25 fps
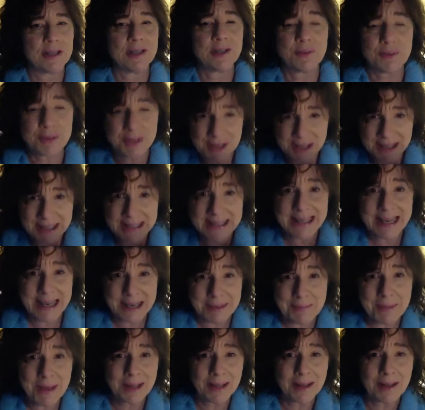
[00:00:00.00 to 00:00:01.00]
So it's going to
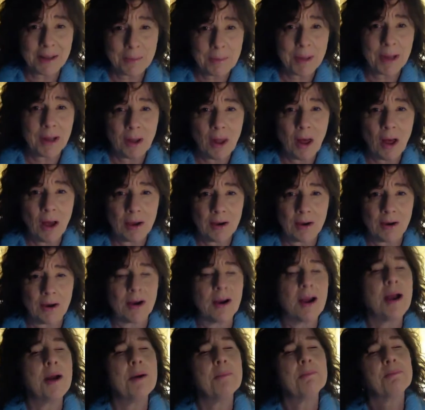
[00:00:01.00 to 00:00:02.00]
take me a little bit
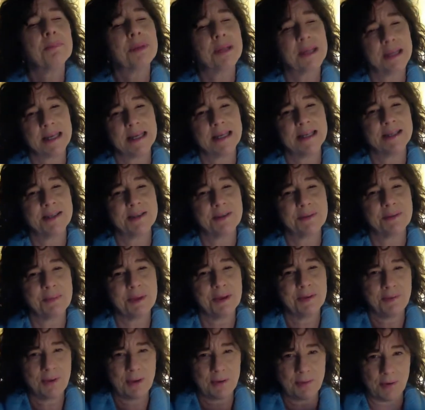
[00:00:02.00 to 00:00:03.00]
longer. Please do
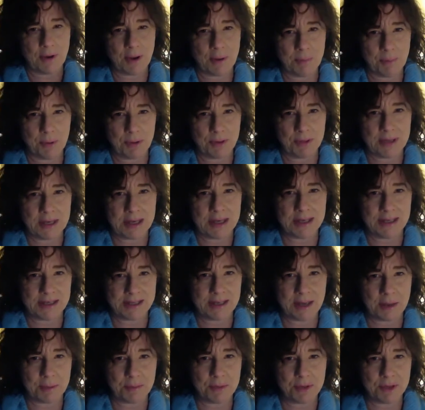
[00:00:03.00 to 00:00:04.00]
me a favor and put the
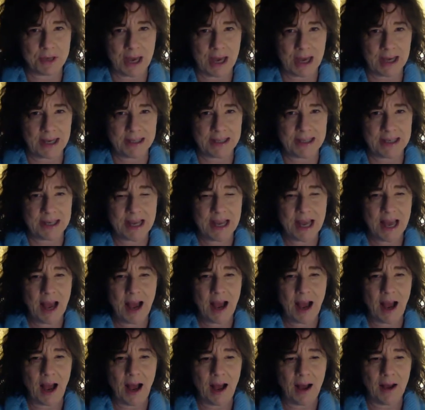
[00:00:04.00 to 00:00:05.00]
subject
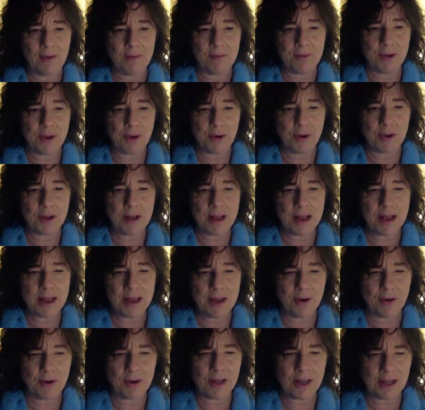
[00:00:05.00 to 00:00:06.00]
of your
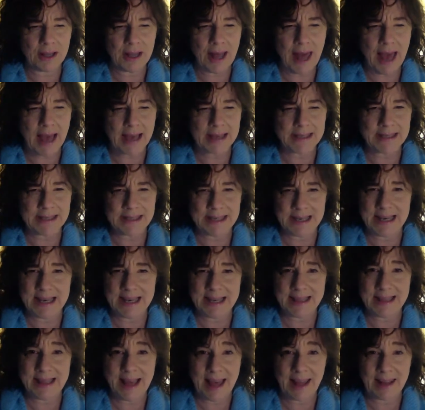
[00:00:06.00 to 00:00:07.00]
class
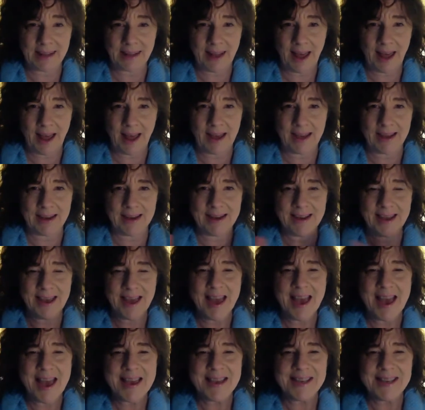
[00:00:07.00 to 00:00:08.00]
in that line.
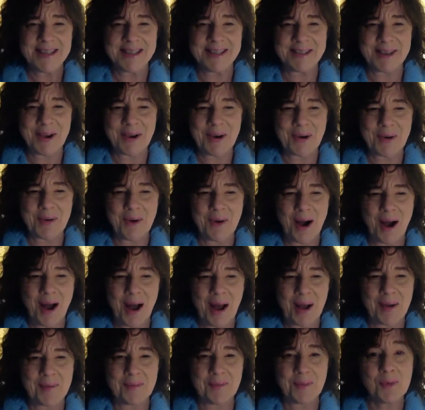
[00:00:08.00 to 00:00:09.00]
So
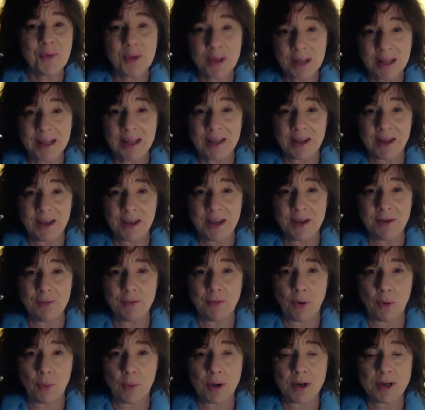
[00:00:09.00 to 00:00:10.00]
I'm really looking
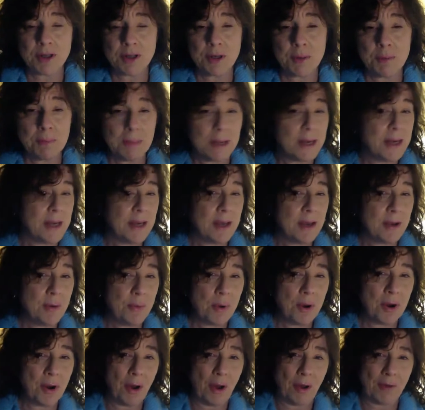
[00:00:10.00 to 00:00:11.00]
forward to meeting
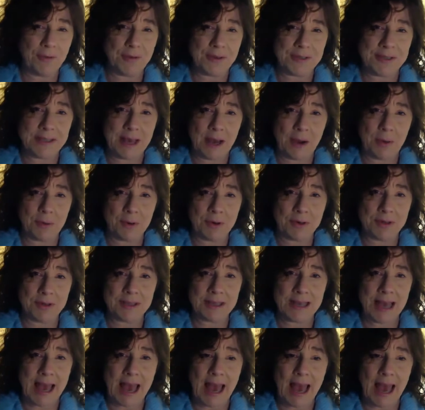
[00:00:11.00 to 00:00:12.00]
you on office
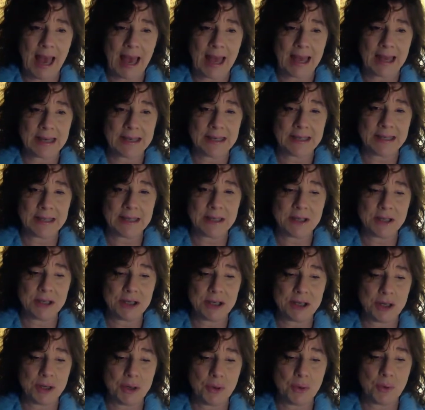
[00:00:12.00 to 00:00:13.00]
hours and
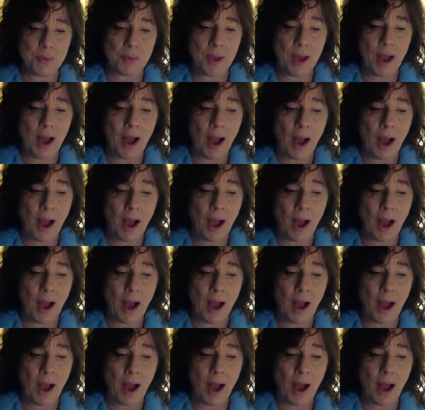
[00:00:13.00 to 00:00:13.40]
to